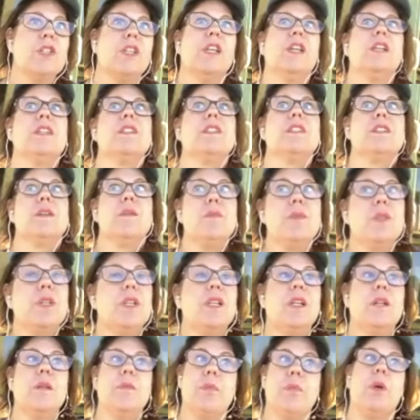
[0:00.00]
like it's something
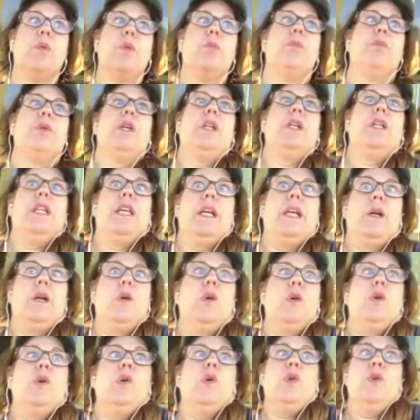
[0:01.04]
inappropriate, like,
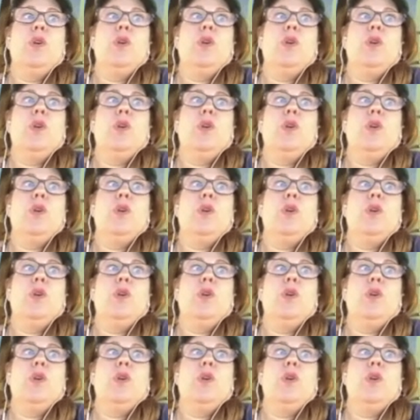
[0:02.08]
oh